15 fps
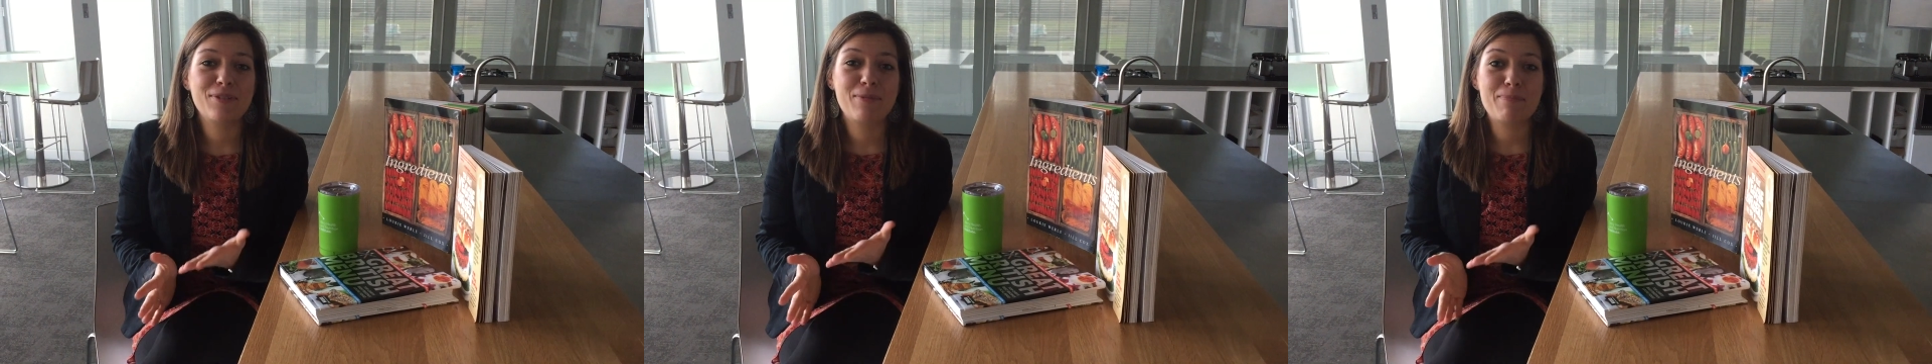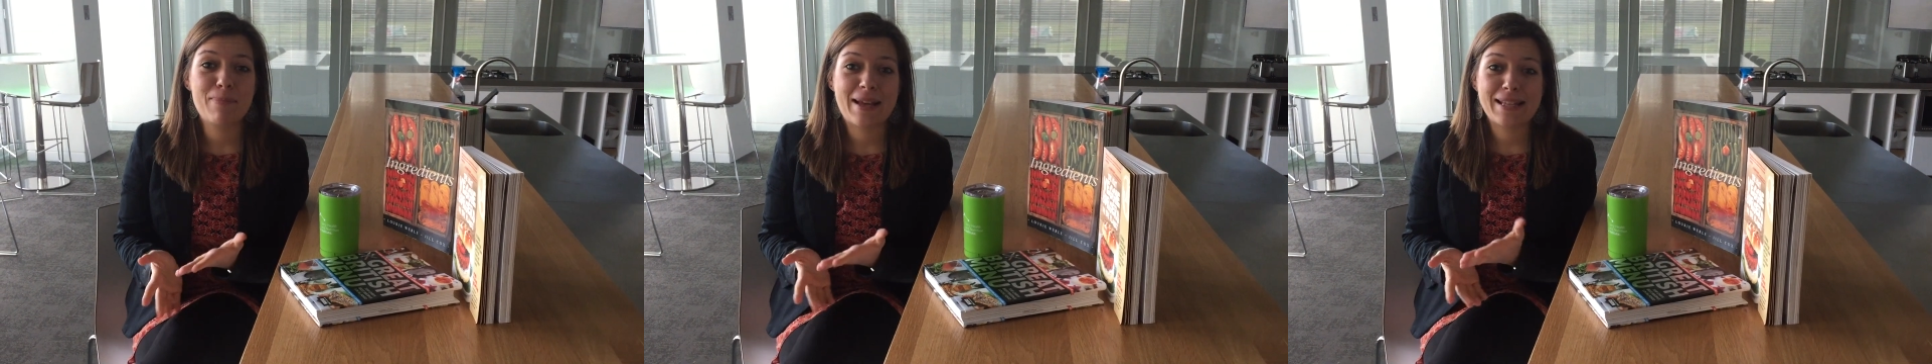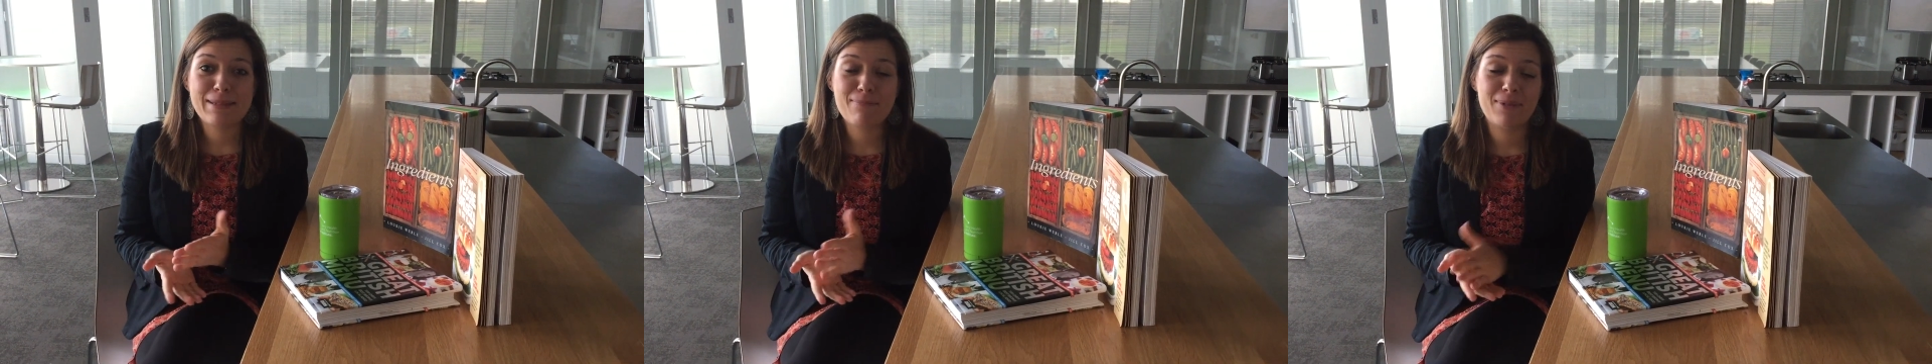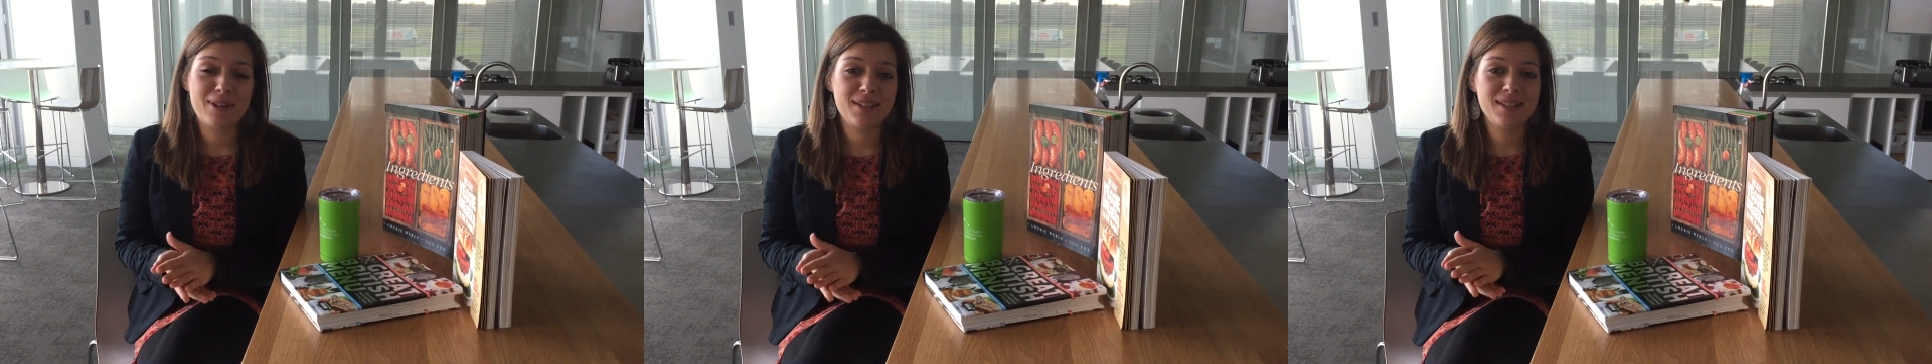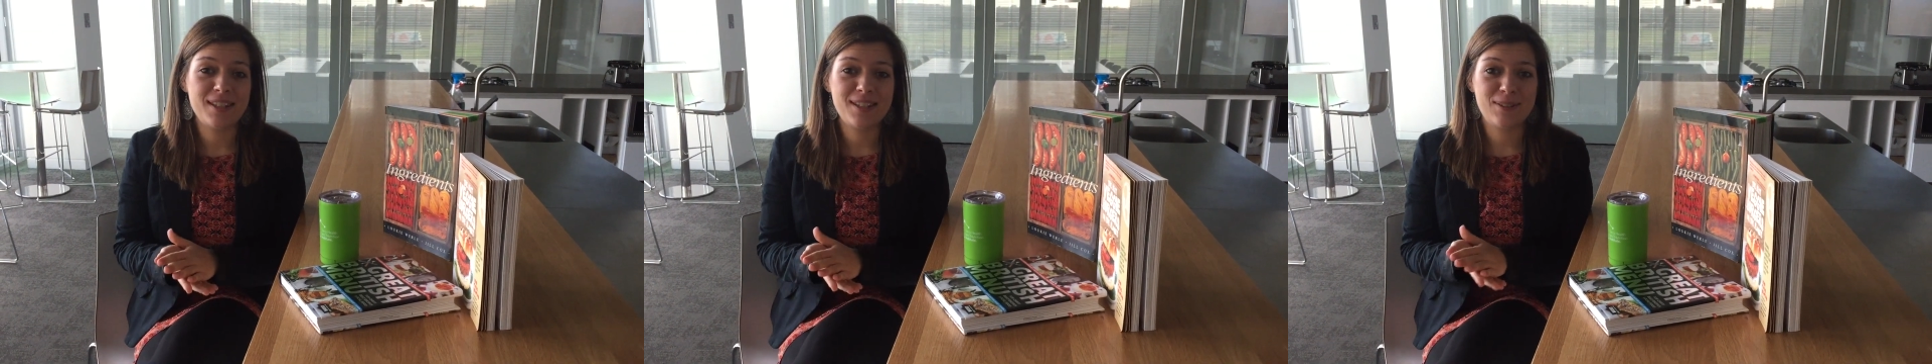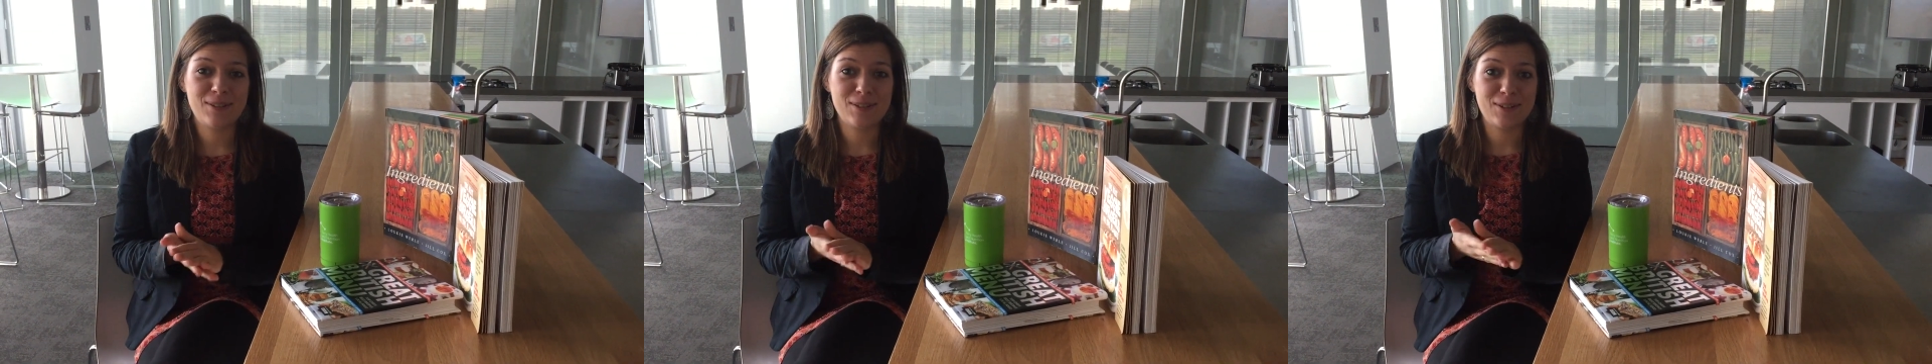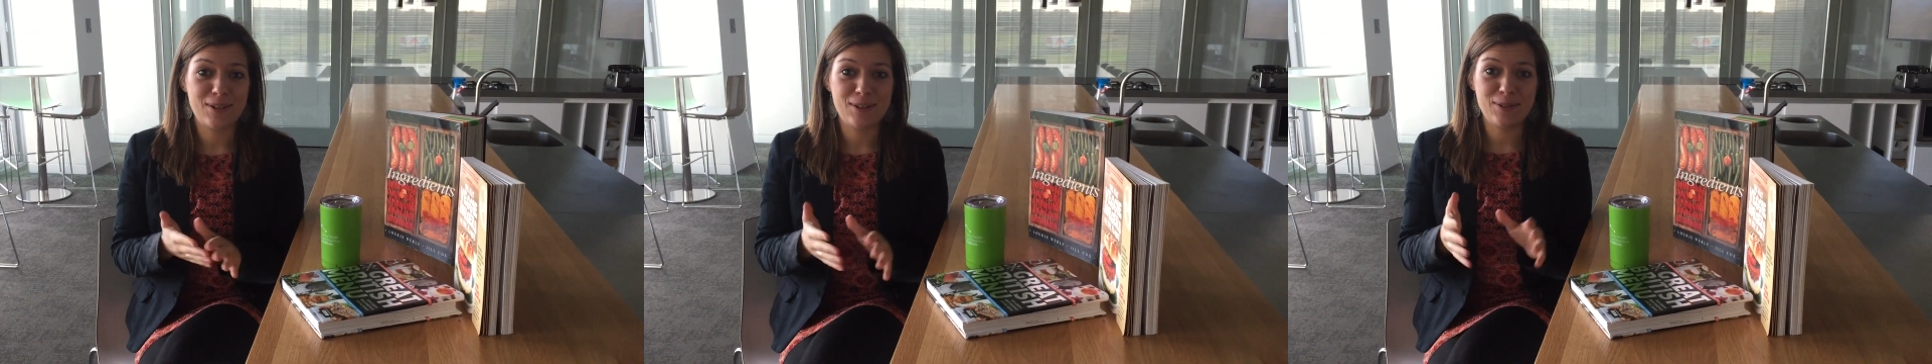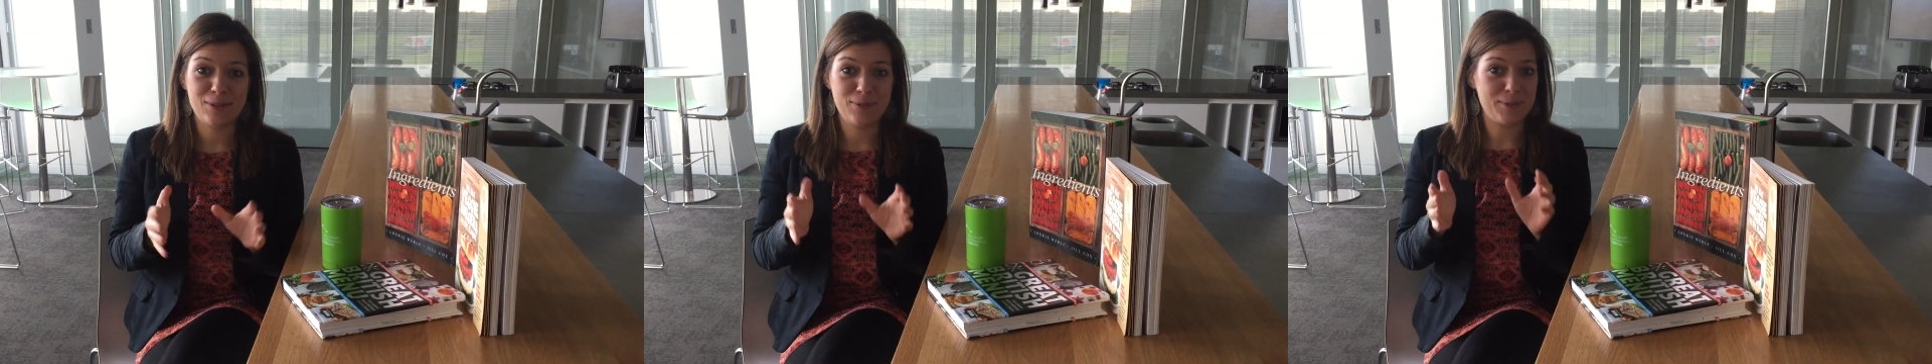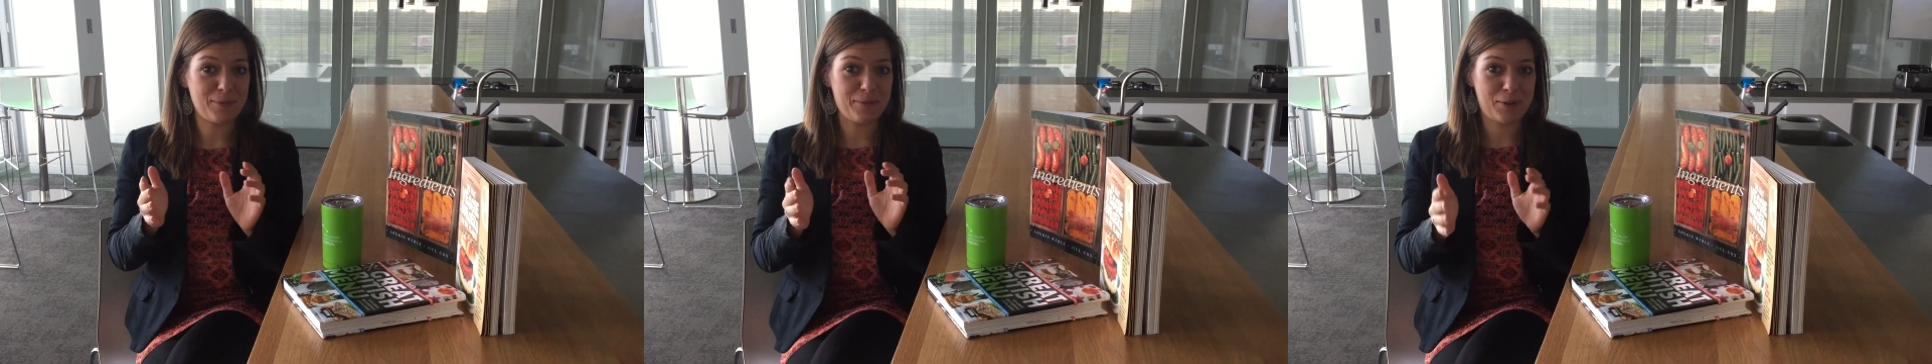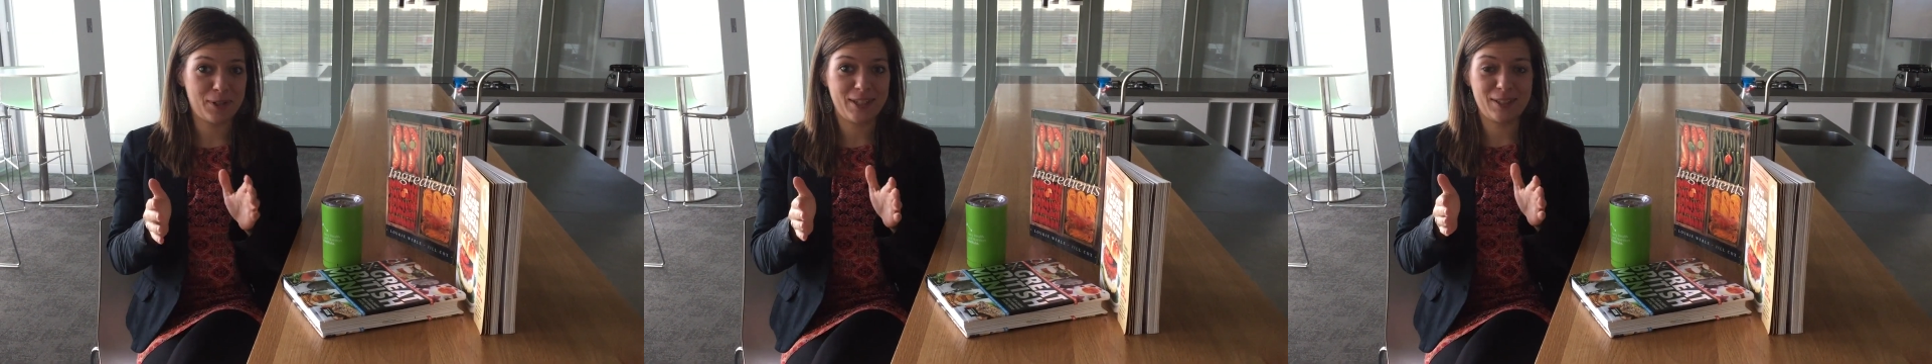of the best places to start off to
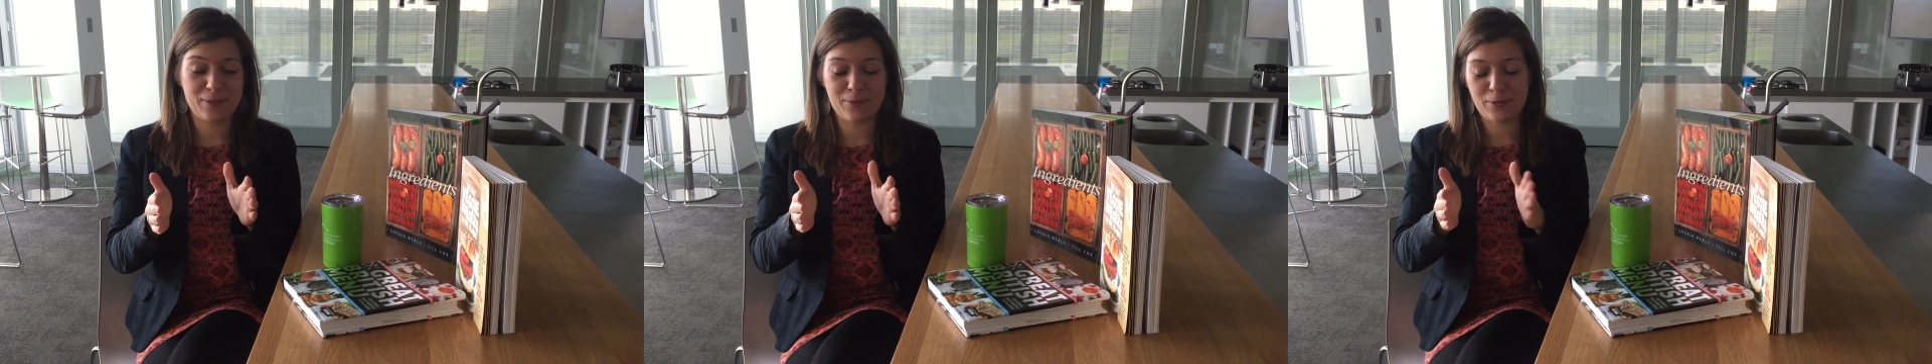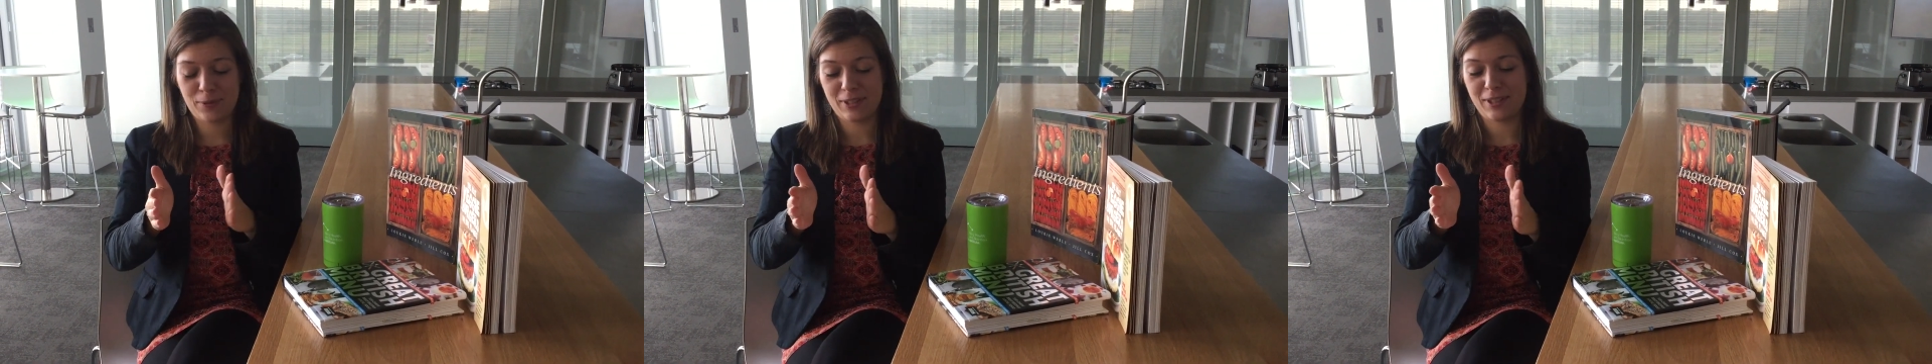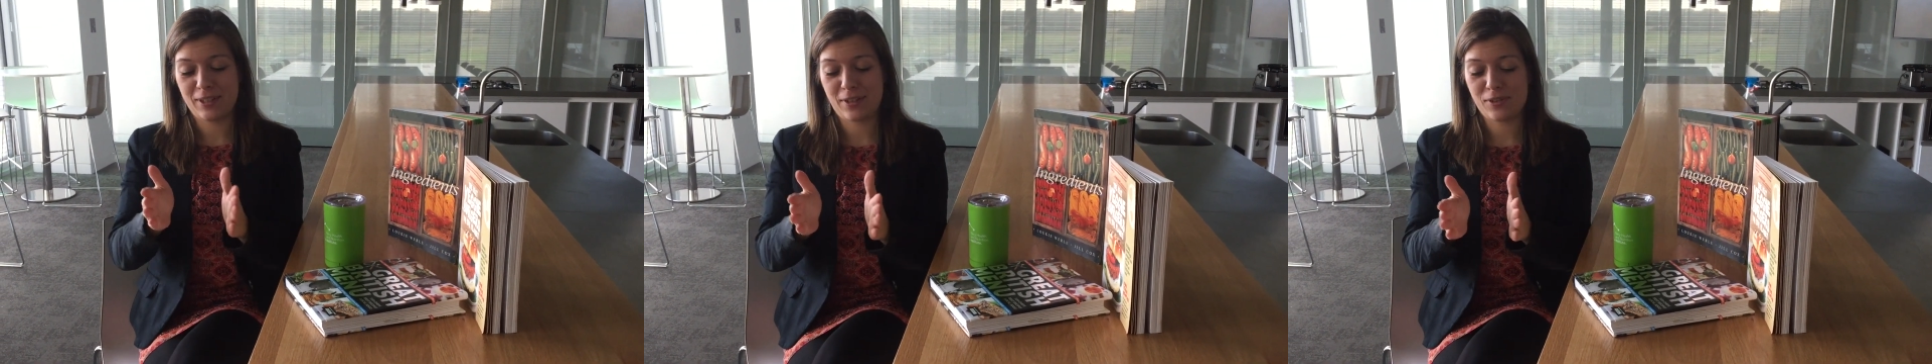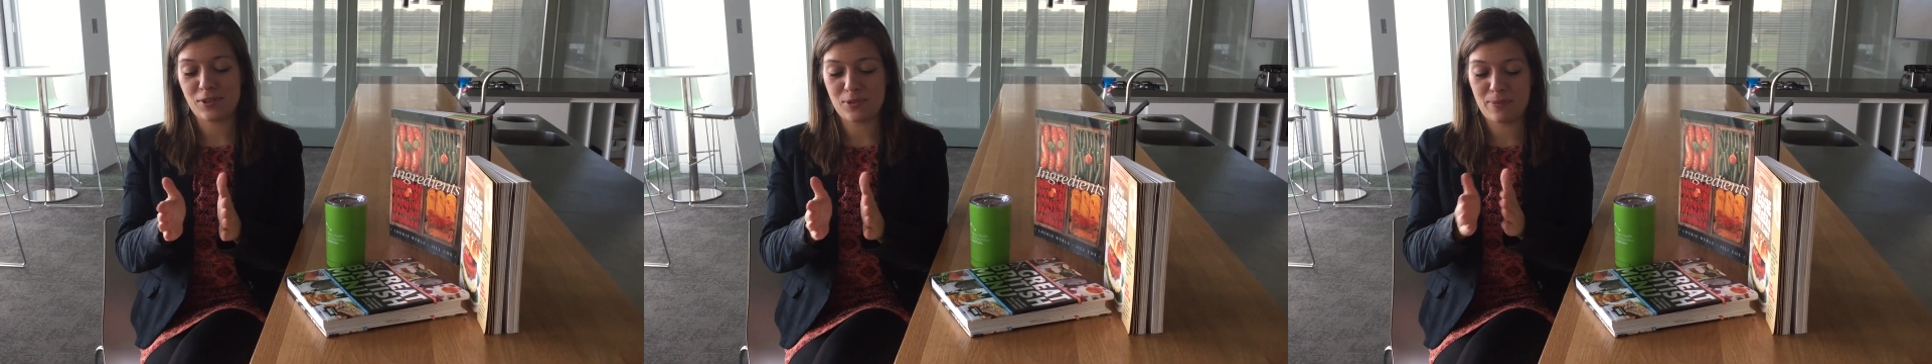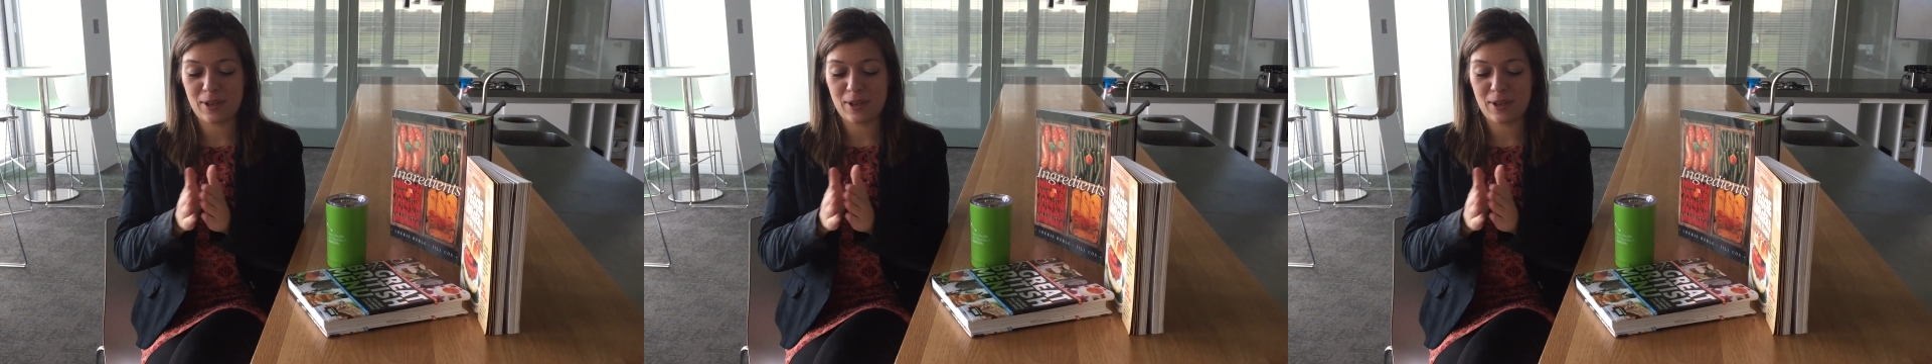work in the food industry,